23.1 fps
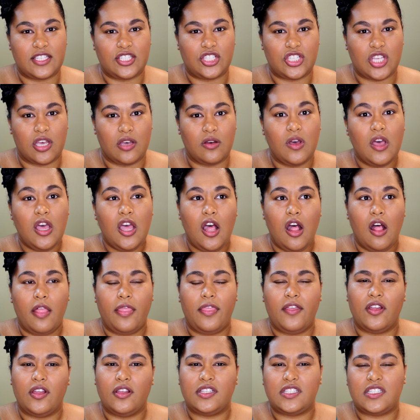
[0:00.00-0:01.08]
So
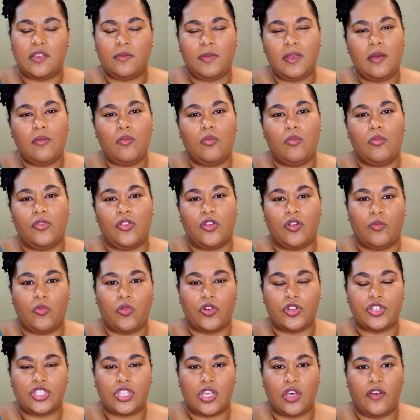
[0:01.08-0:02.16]
they're, to me, they're
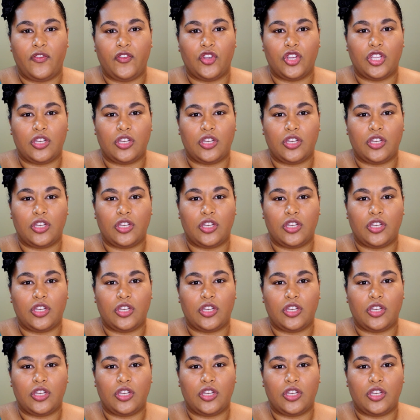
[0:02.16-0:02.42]
more so if you're